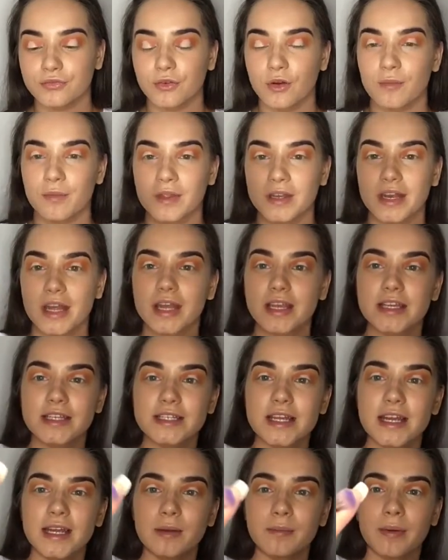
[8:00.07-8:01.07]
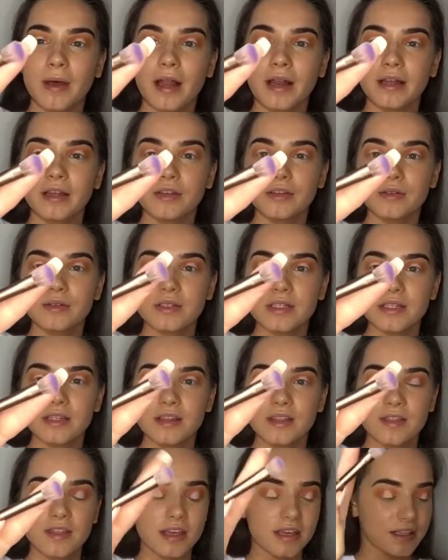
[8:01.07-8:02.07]
from the Naked Heat palette, using
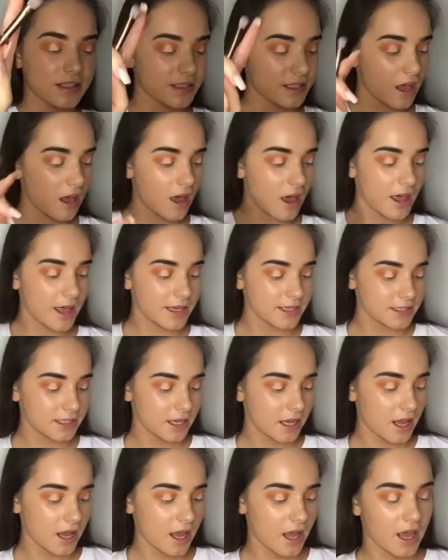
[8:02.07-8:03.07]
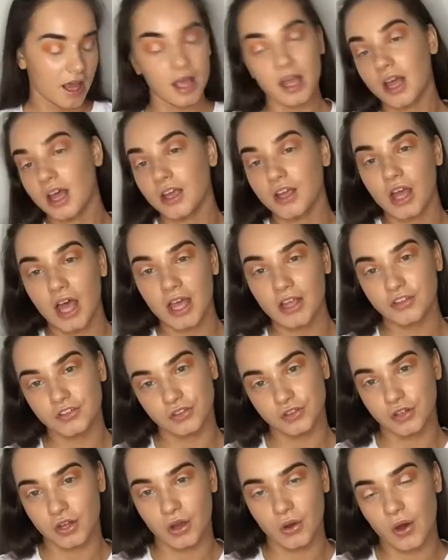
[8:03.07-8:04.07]
the thick side. As
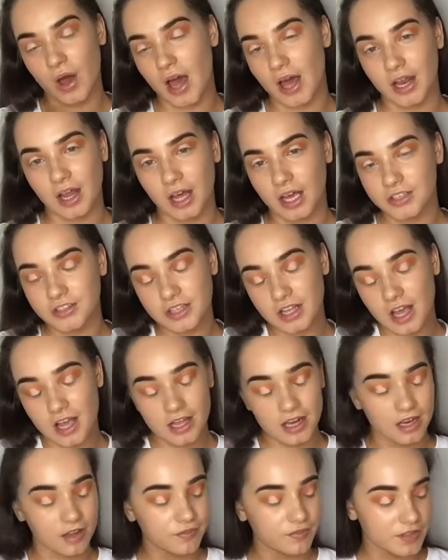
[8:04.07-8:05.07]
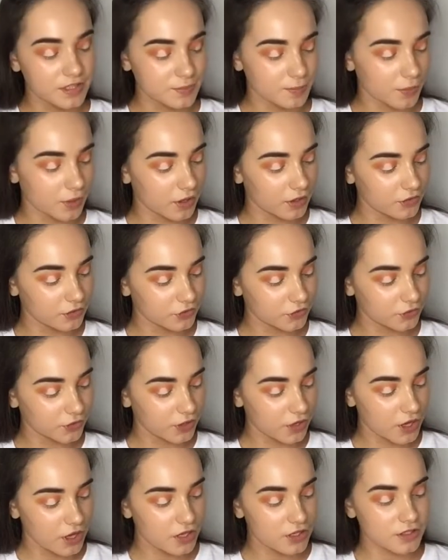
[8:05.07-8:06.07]
you know, I love this brush.
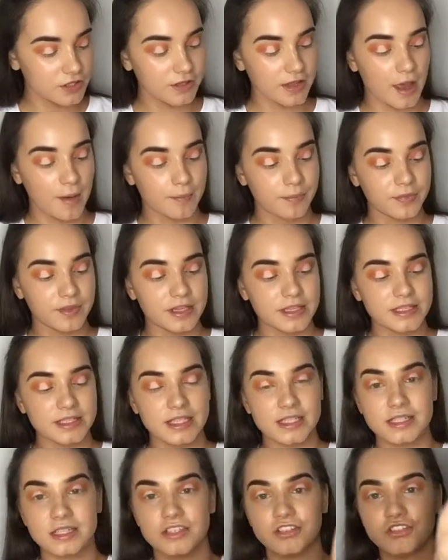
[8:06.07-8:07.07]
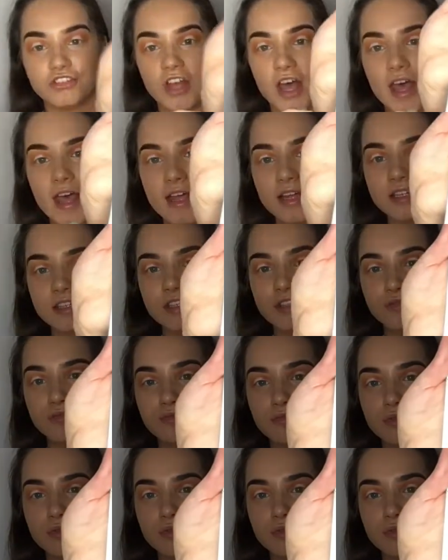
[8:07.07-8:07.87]
So yeah, this is the shade, this